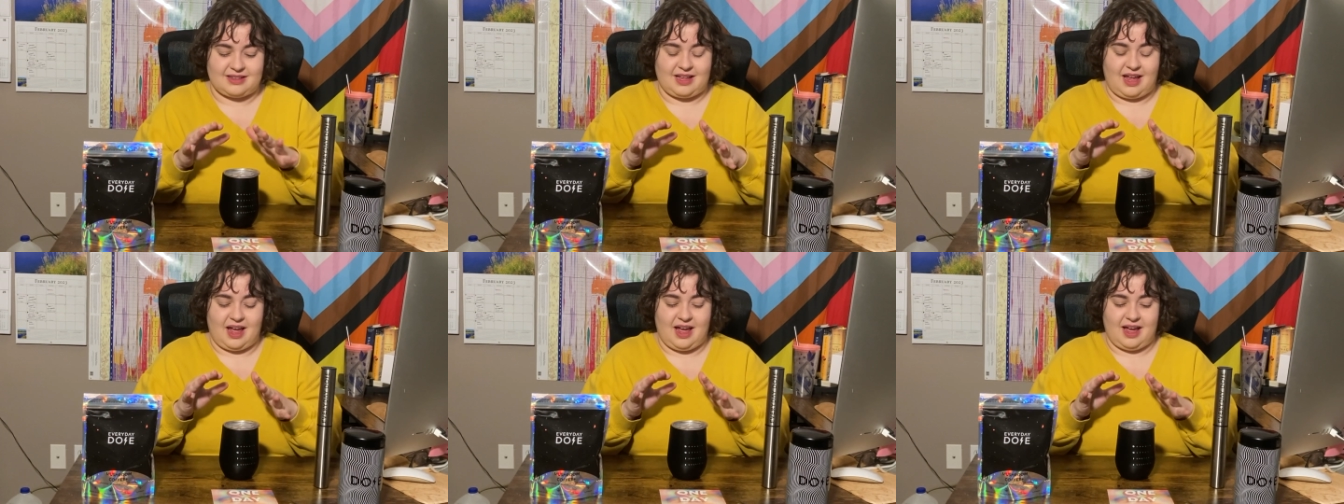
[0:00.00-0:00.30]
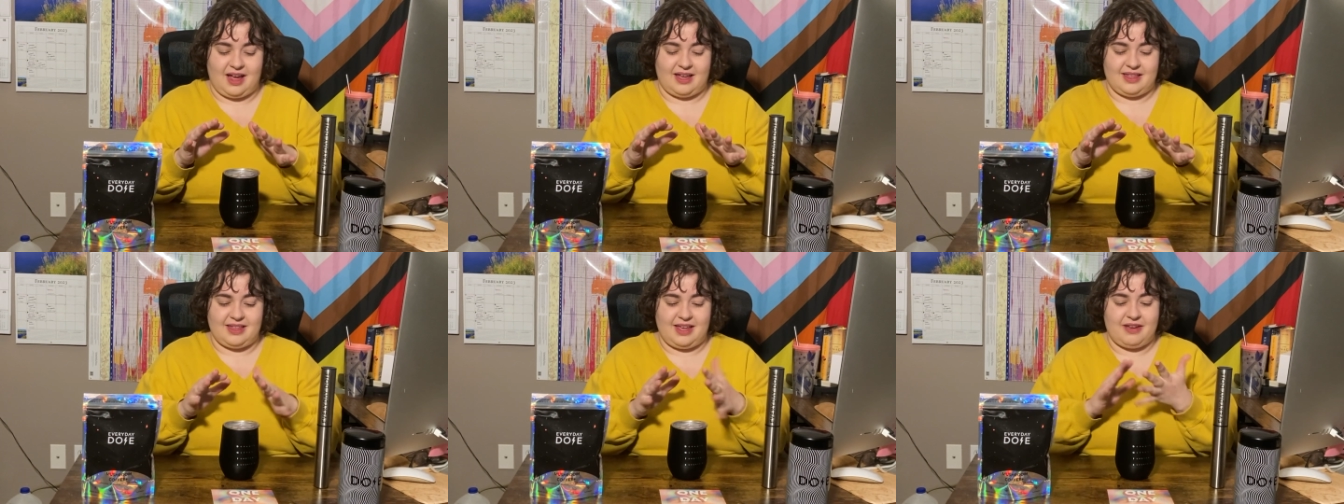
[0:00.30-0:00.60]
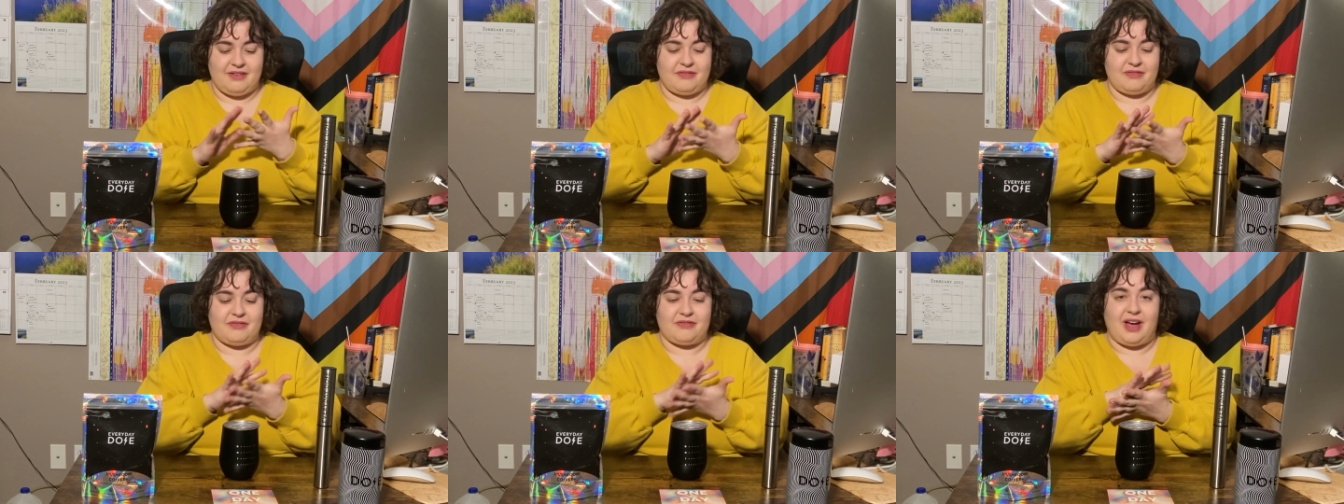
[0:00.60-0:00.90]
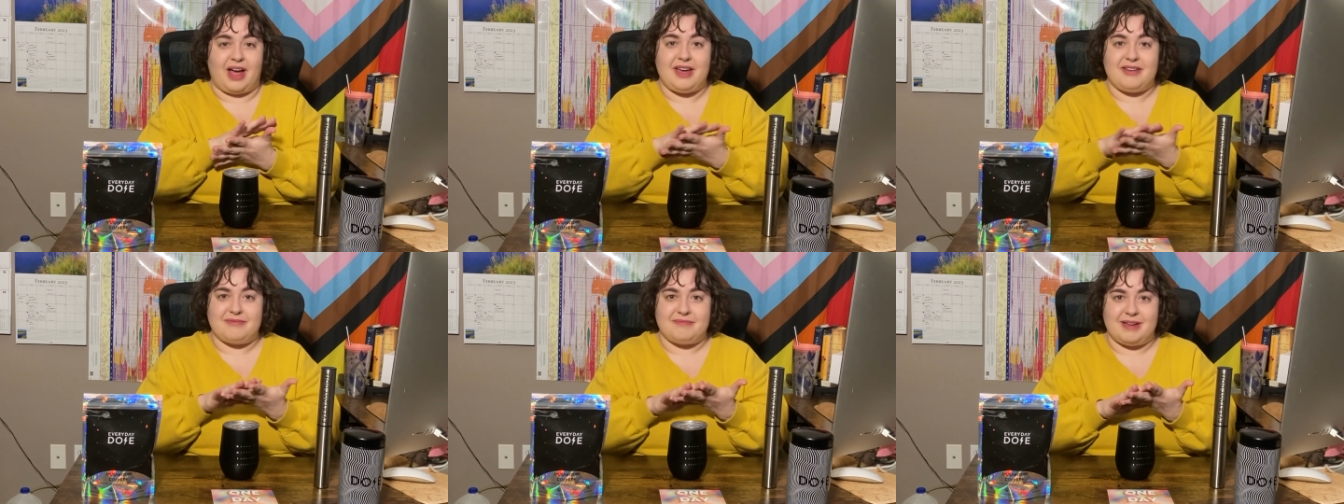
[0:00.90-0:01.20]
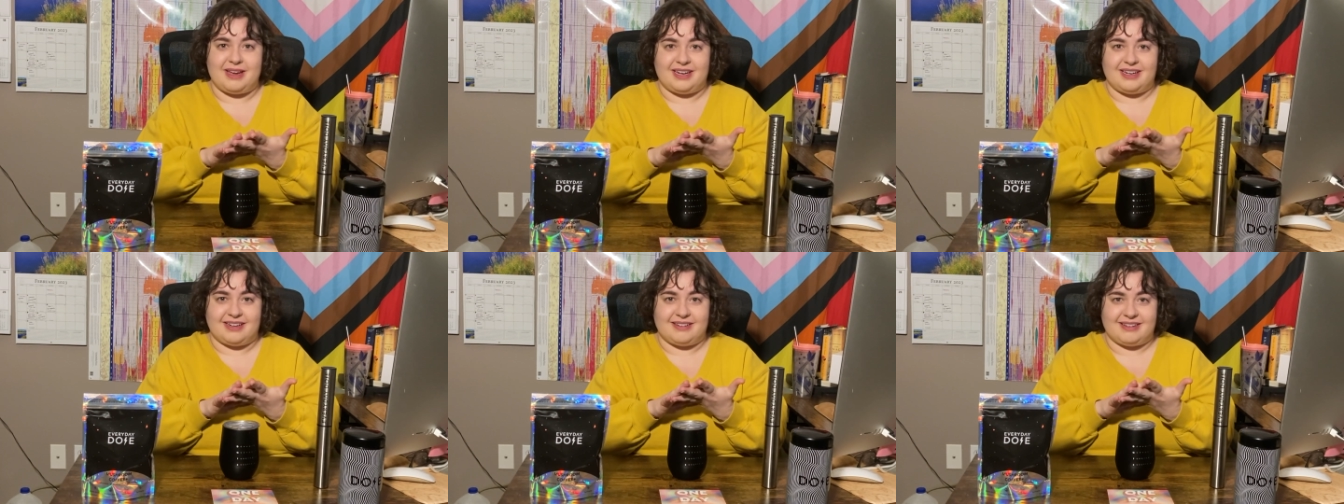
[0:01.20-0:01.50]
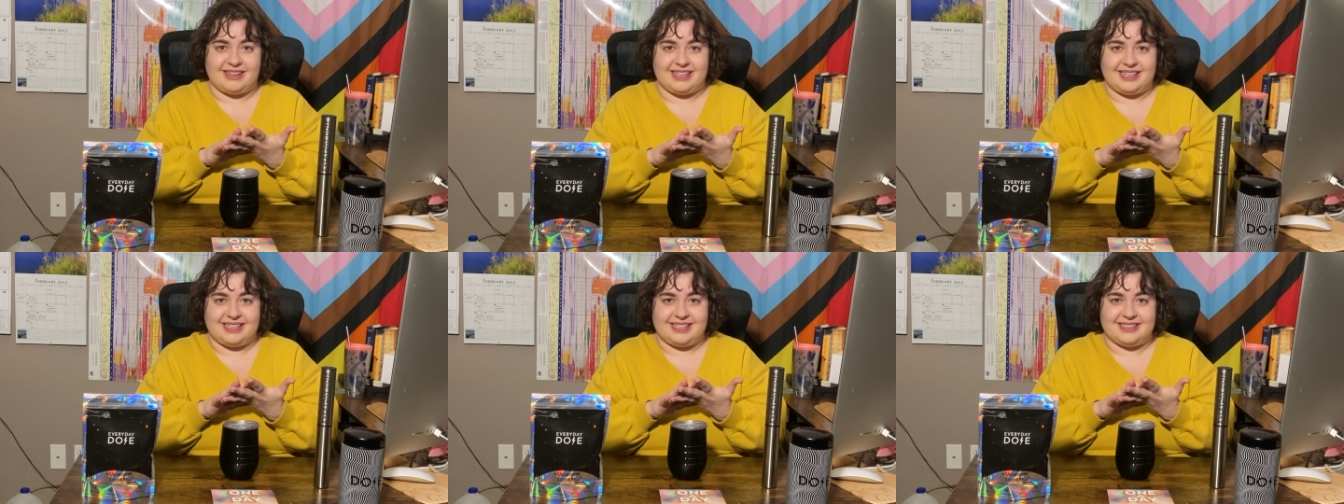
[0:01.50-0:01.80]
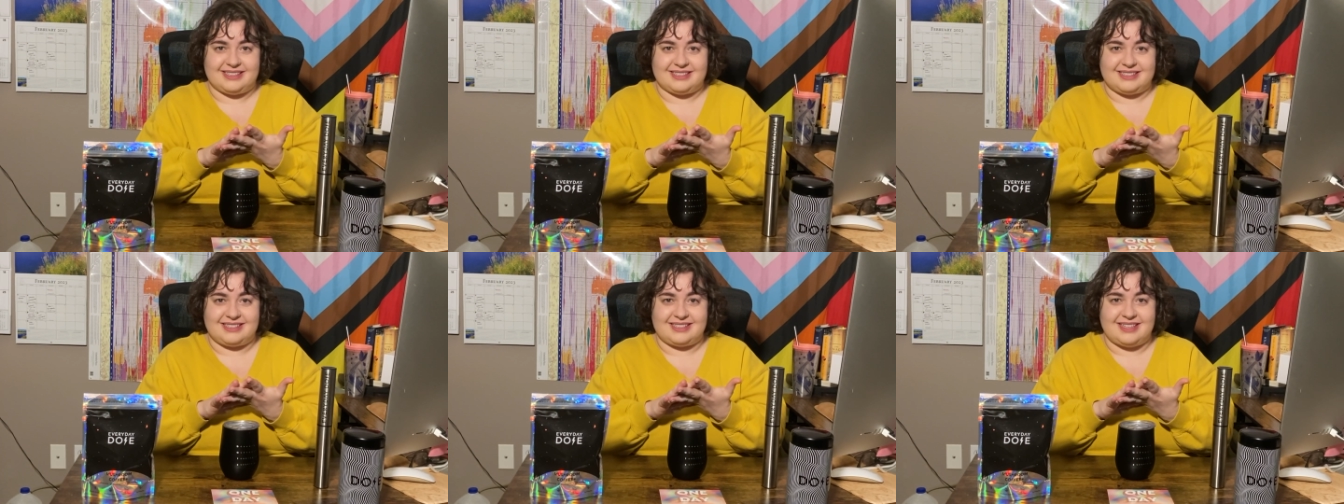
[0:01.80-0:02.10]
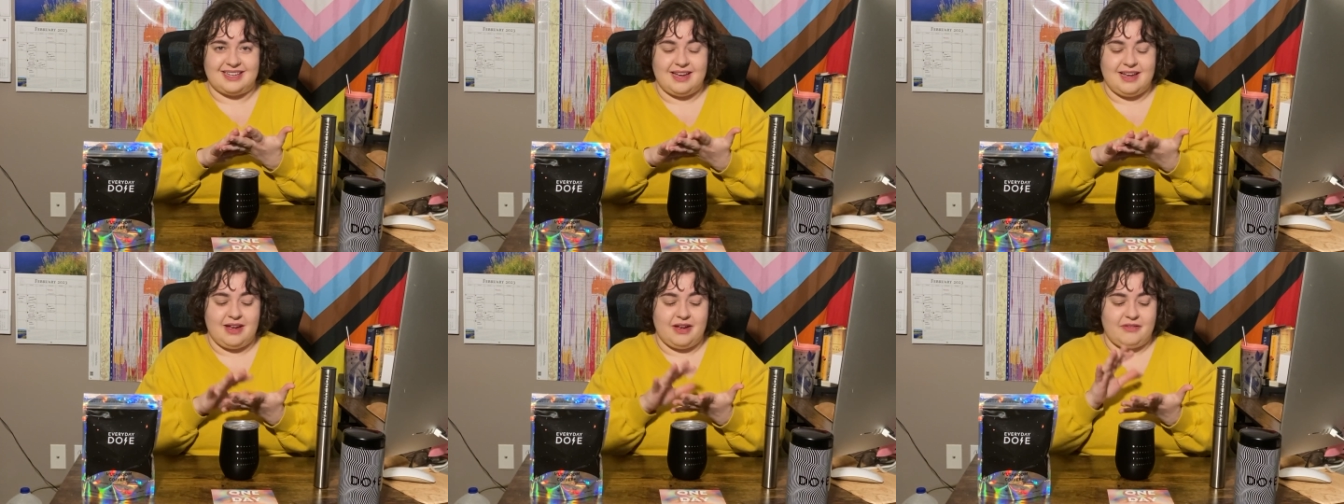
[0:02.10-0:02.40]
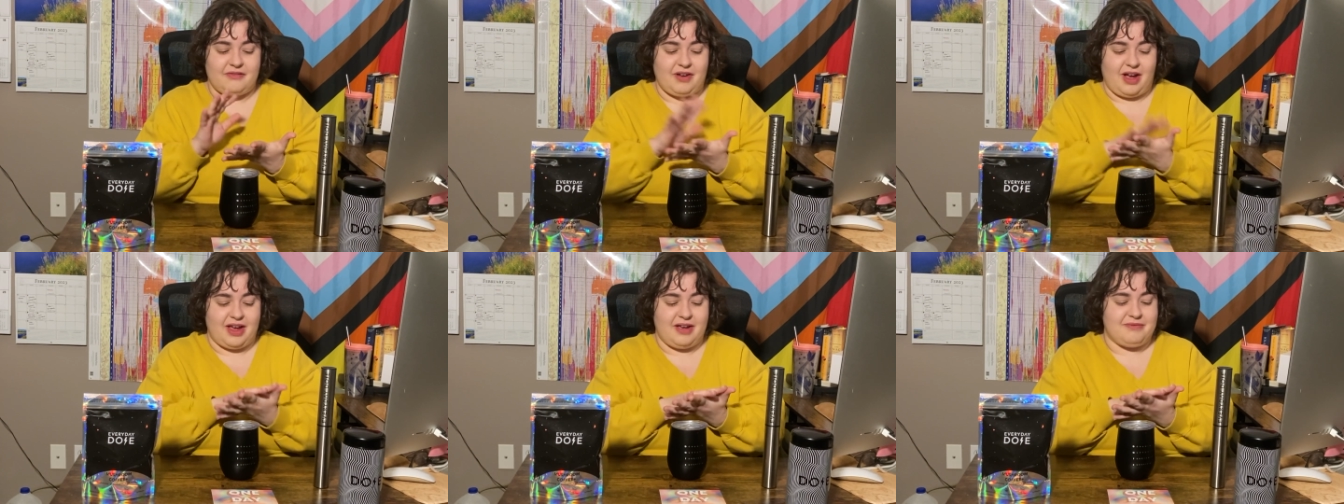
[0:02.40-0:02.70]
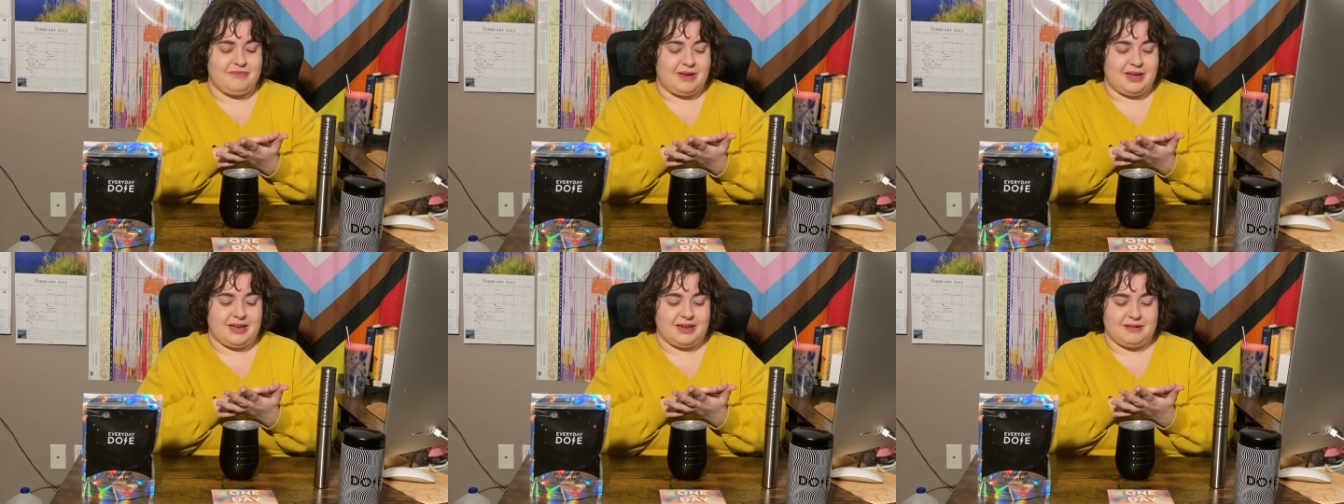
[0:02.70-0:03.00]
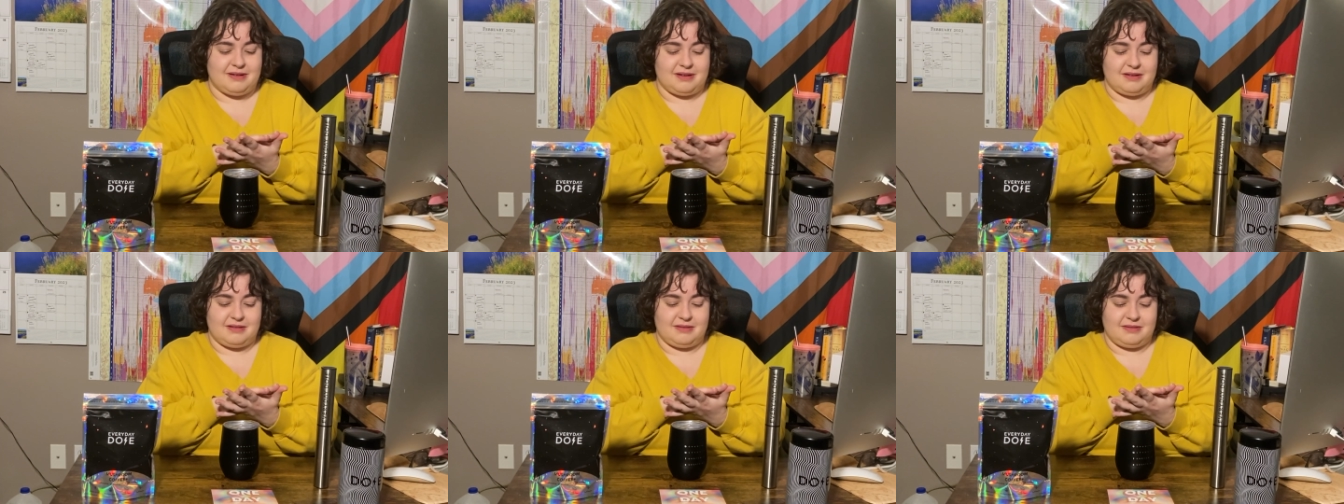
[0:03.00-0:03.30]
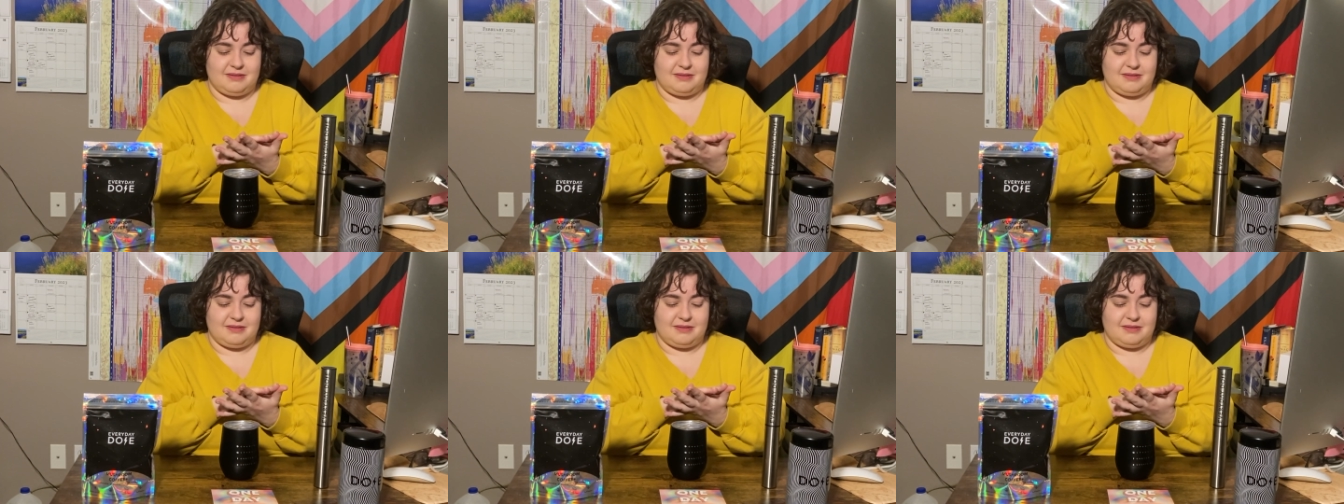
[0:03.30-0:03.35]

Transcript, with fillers: uh, they have five main ingredients, five main,